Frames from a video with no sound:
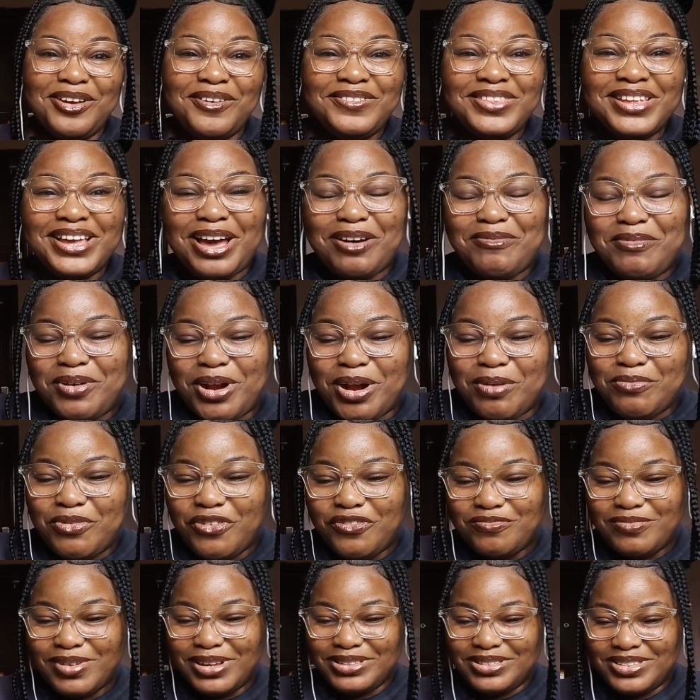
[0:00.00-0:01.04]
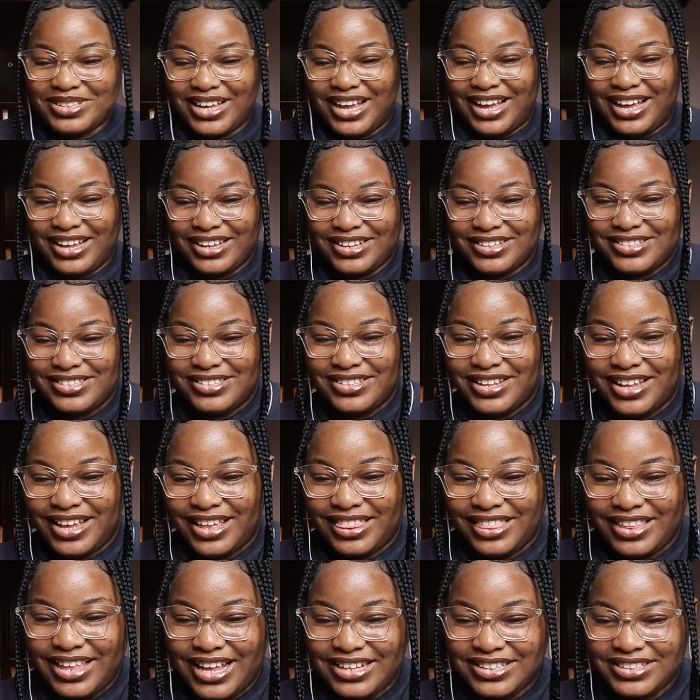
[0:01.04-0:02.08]
I love the camera movement, you guys.
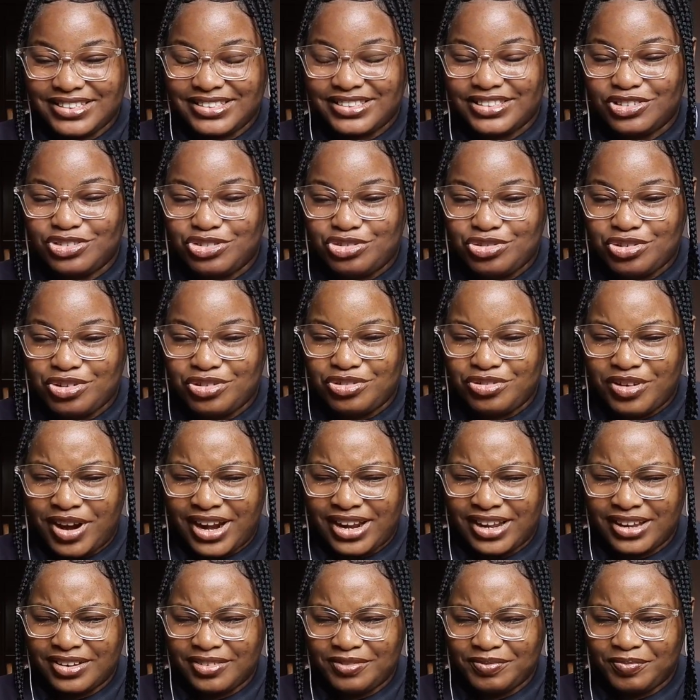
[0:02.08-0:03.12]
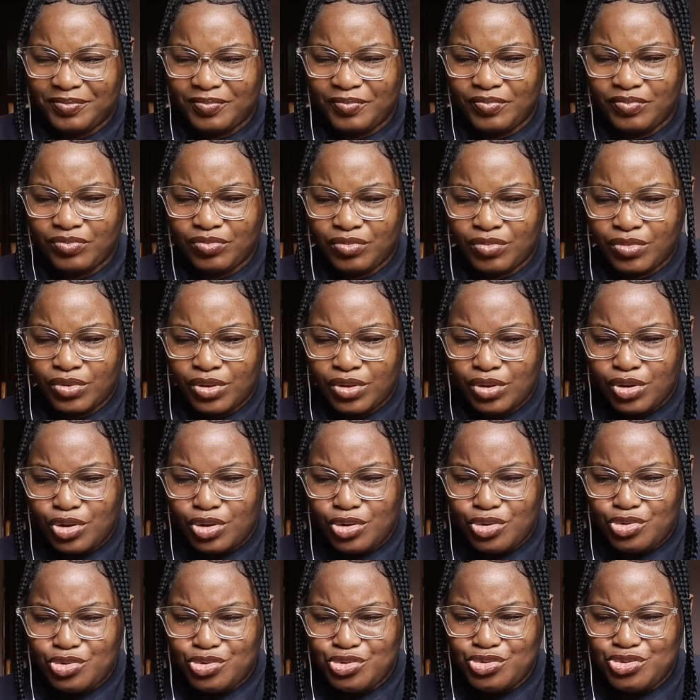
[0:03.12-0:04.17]
I guess it's a drone, right?
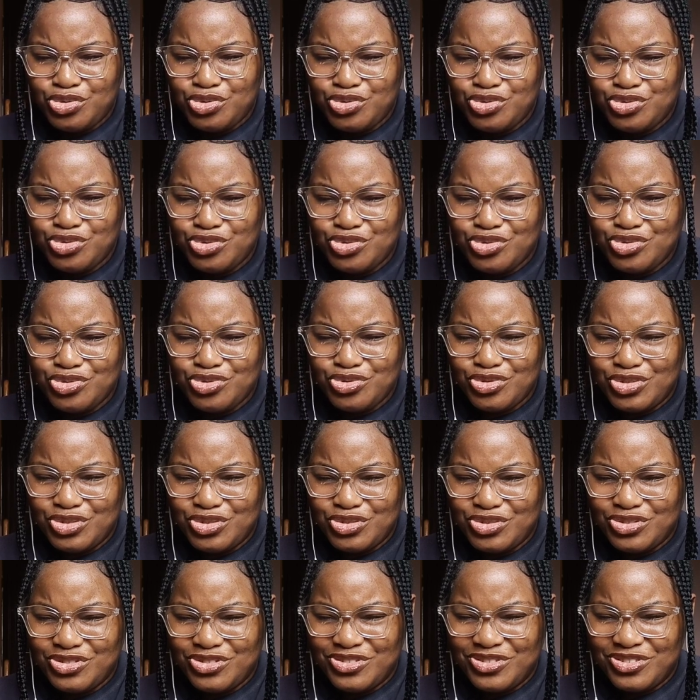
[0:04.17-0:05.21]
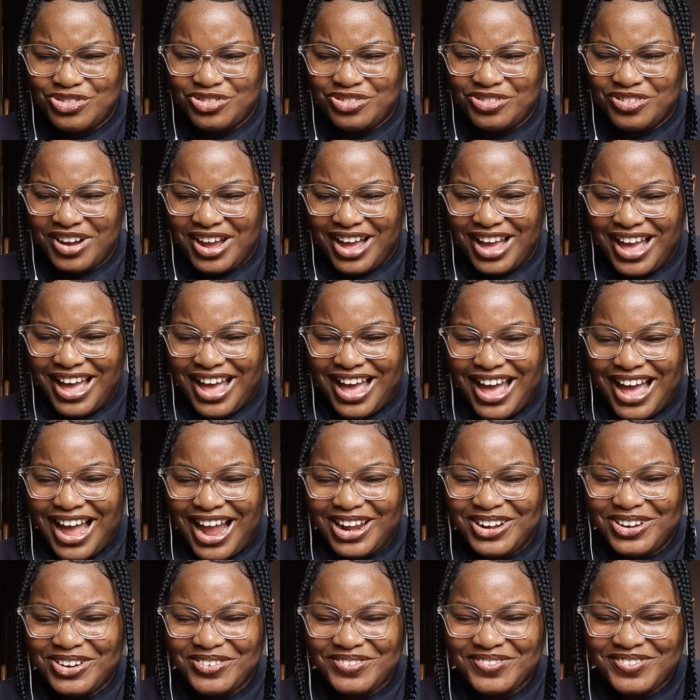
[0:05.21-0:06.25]
Ooh.
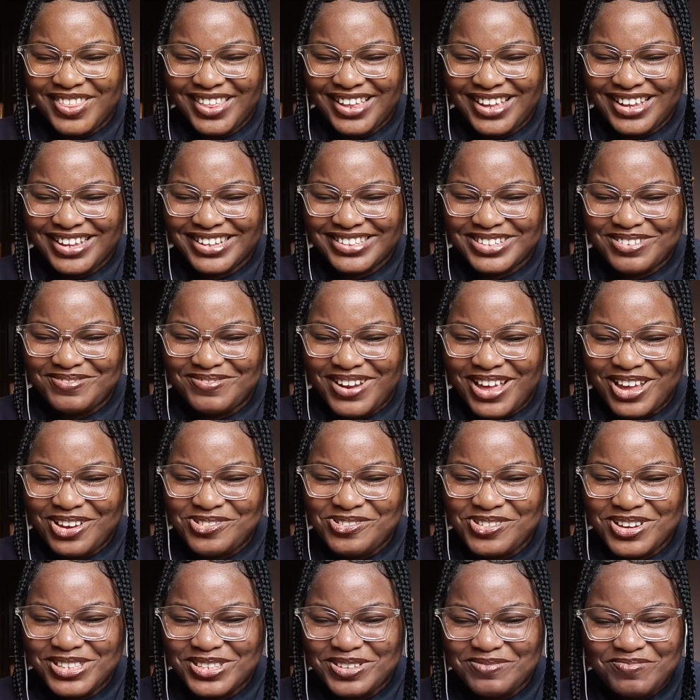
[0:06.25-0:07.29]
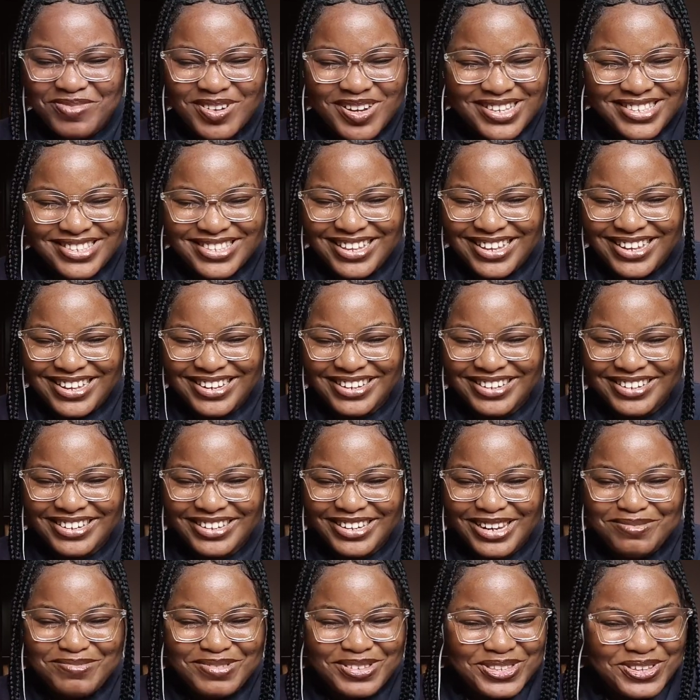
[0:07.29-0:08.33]
I love this. I'm like, who is the
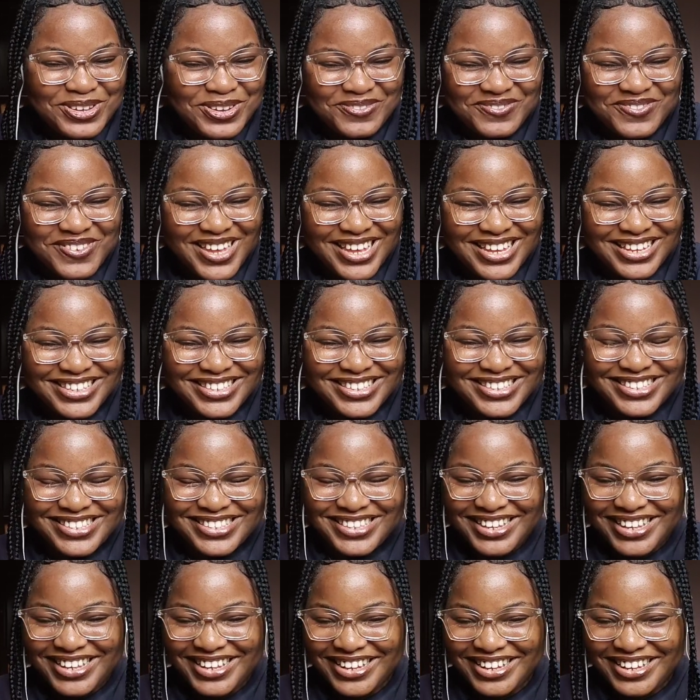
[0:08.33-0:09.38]
person? Let me see your face.